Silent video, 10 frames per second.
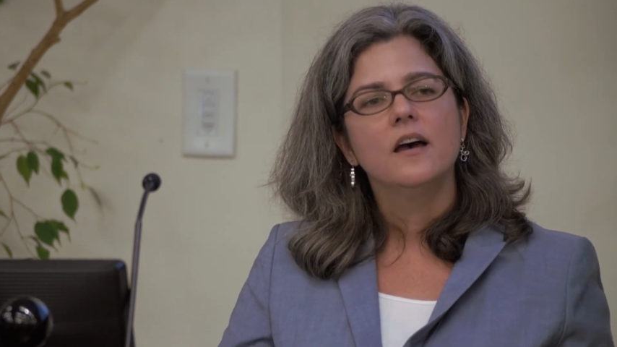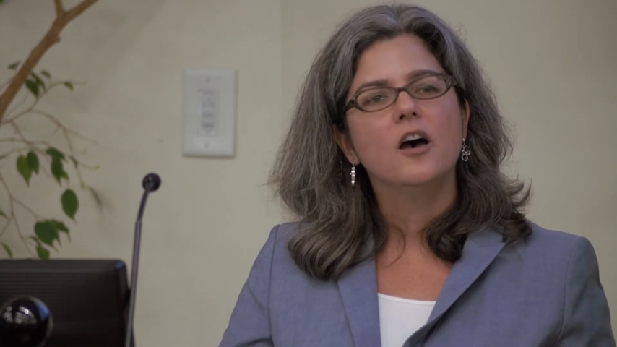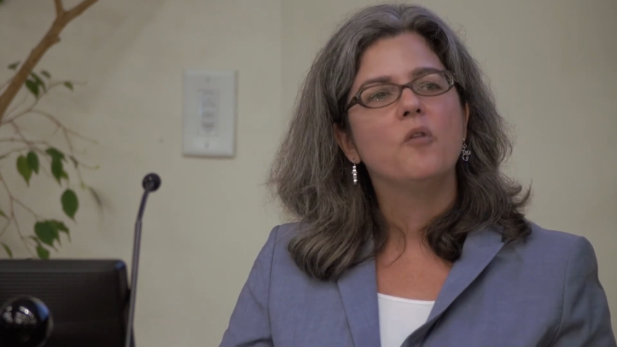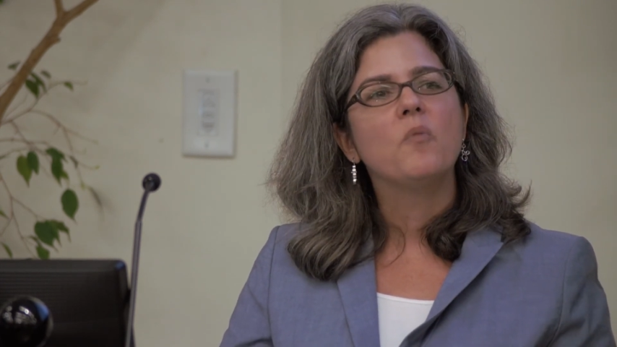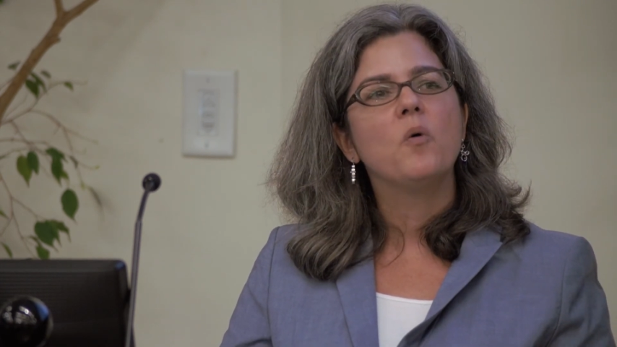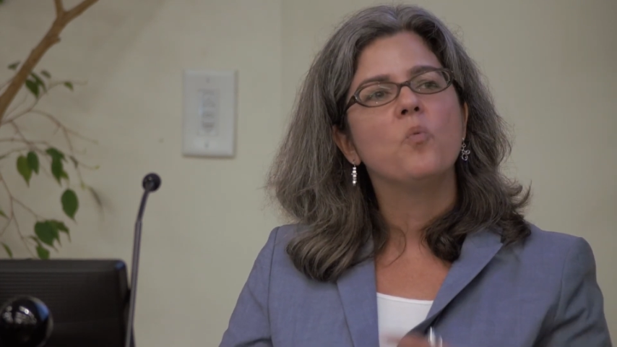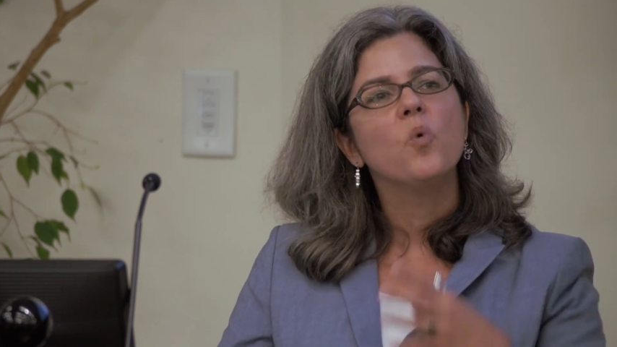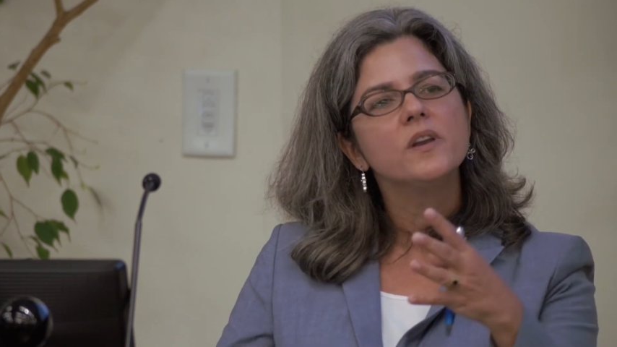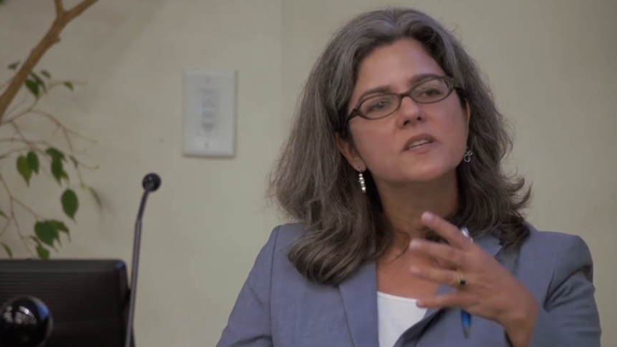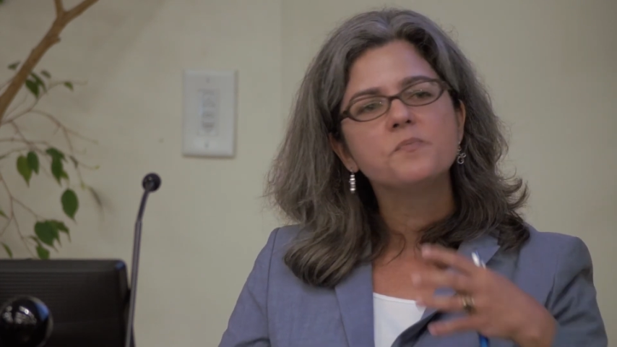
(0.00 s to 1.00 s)

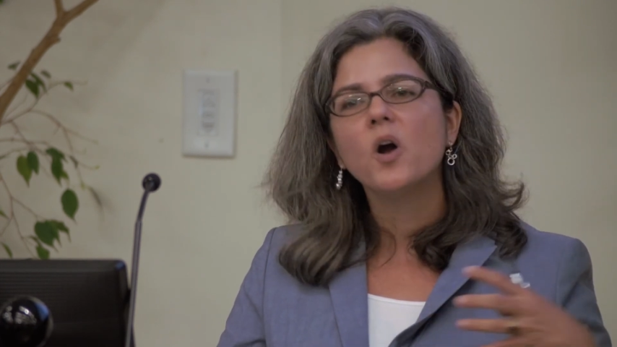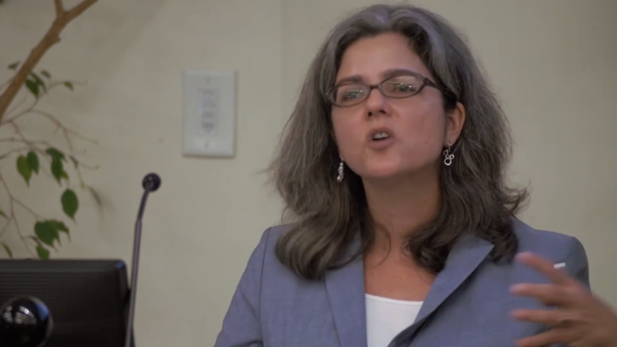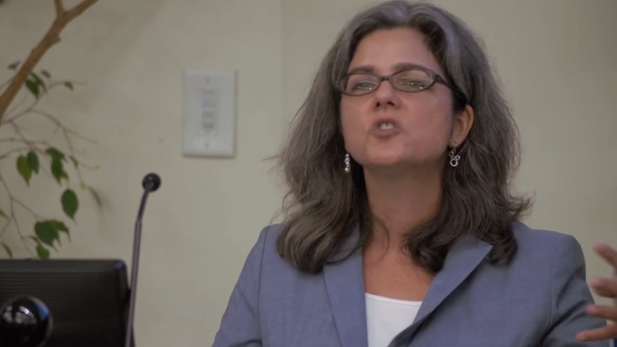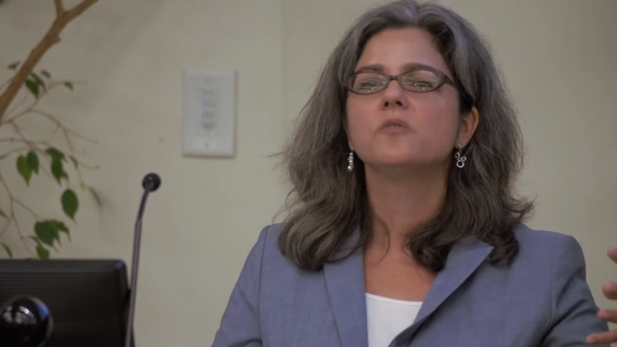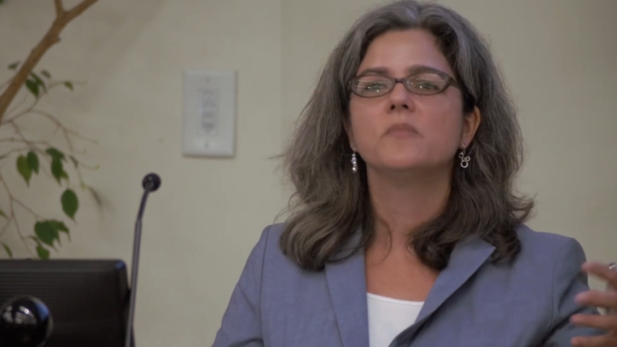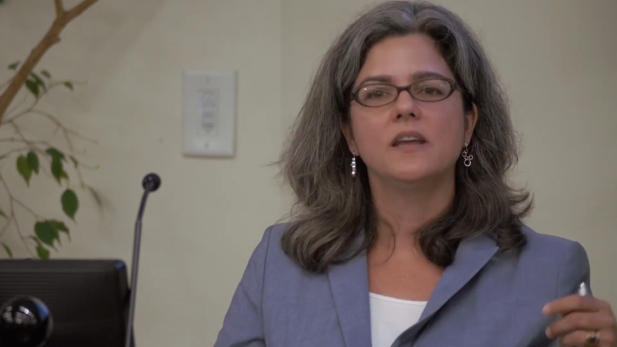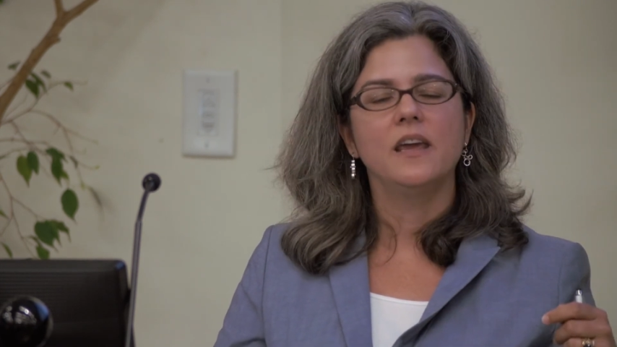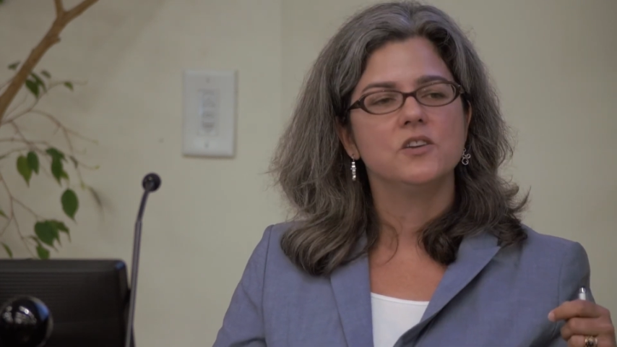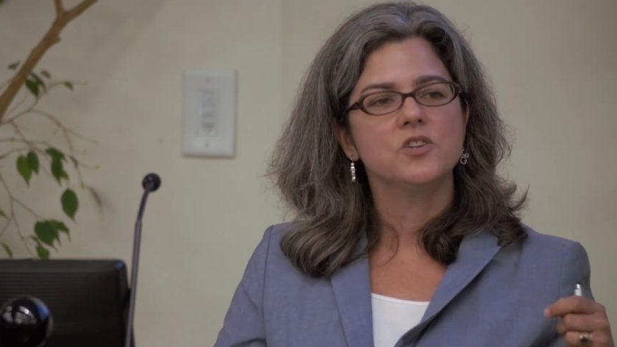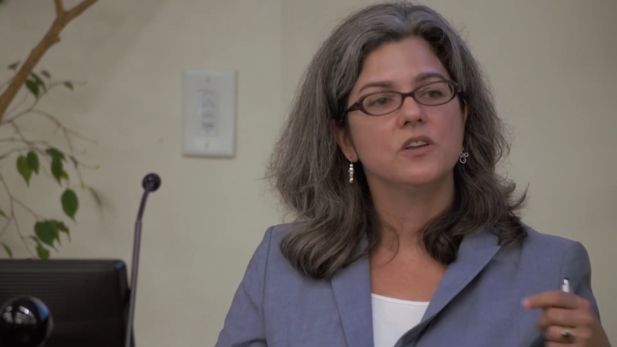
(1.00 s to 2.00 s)
What is partial
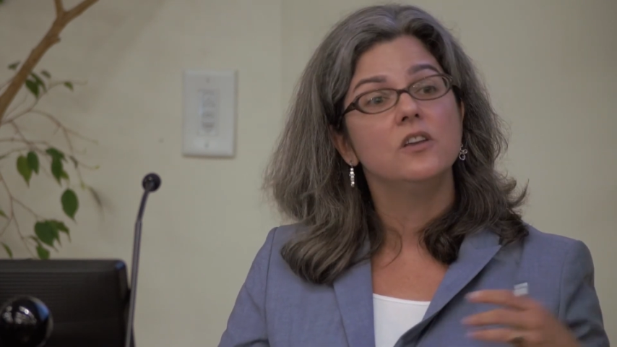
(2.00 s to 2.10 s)
mitigation?